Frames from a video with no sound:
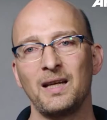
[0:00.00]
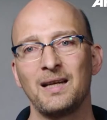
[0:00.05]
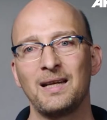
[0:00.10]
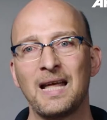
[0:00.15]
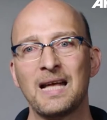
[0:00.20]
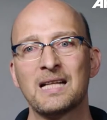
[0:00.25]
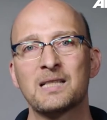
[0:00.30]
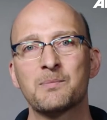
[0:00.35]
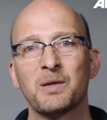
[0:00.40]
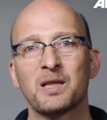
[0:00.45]
And
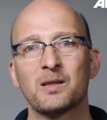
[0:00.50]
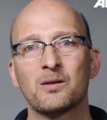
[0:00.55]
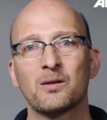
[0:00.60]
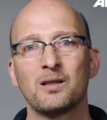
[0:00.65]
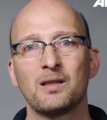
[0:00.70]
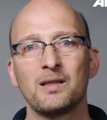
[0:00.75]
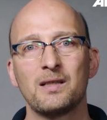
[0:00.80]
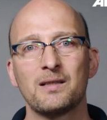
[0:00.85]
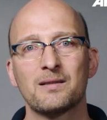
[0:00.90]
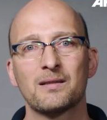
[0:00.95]
last but not
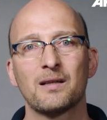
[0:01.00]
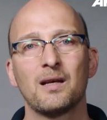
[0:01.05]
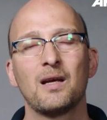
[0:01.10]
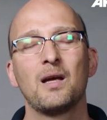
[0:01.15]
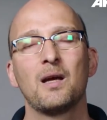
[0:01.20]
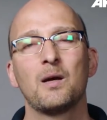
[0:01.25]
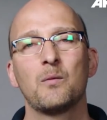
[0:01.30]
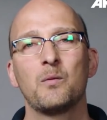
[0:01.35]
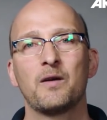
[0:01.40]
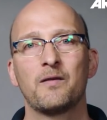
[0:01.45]
least,
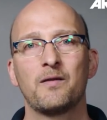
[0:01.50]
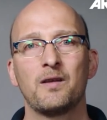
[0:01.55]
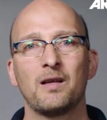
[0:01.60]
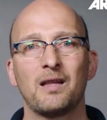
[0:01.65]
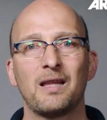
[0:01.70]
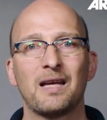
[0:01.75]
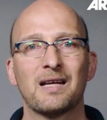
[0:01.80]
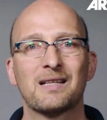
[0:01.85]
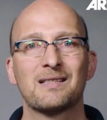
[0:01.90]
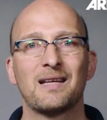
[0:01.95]
we have the
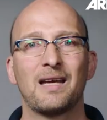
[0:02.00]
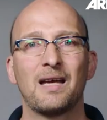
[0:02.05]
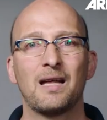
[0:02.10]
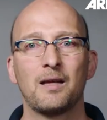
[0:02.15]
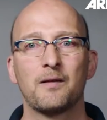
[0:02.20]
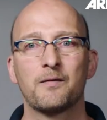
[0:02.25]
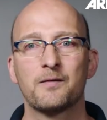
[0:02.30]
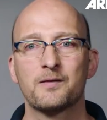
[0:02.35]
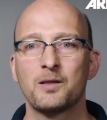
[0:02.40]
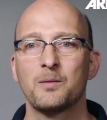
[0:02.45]
Alexa
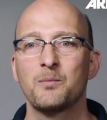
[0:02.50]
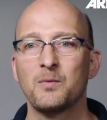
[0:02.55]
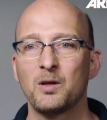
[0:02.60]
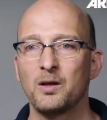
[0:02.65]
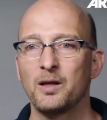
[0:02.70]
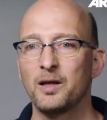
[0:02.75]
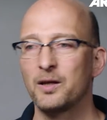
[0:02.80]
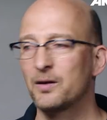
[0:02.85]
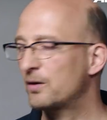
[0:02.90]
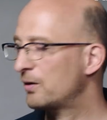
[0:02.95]
LF
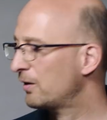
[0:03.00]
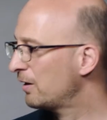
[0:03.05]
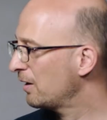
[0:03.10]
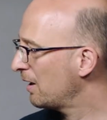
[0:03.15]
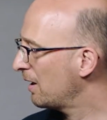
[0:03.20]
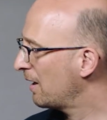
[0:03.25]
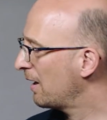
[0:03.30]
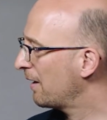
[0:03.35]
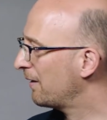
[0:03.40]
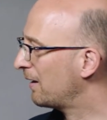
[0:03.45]
Simulator
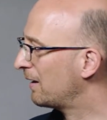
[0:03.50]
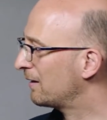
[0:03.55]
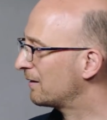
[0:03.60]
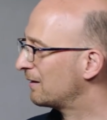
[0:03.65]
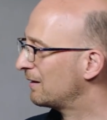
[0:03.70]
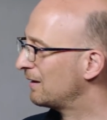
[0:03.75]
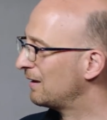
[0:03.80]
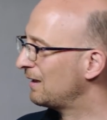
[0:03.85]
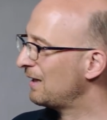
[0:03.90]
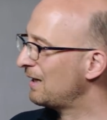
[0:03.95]
that
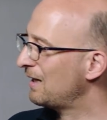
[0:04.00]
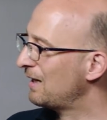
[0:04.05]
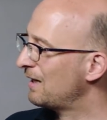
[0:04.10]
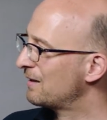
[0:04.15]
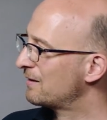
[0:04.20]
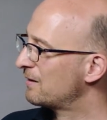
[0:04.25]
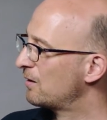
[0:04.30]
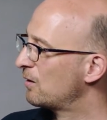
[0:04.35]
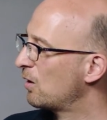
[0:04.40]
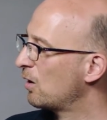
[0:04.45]

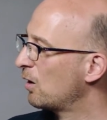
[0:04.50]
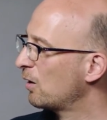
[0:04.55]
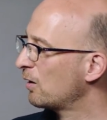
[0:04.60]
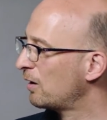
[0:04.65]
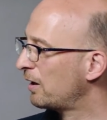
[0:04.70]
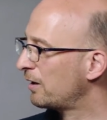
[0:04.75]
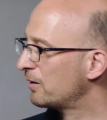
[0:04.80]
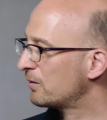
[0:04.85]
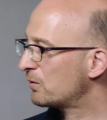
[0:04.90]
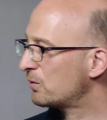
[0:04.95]
is an
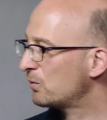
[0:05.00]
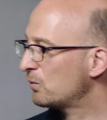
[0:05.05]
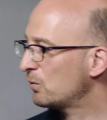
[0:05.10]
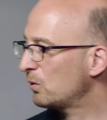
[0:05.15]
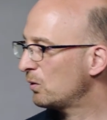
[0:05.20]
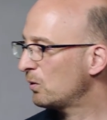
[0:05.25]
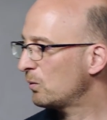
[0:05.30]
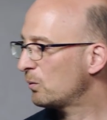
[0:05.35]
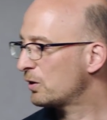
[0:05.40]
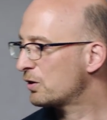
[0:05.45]
online tool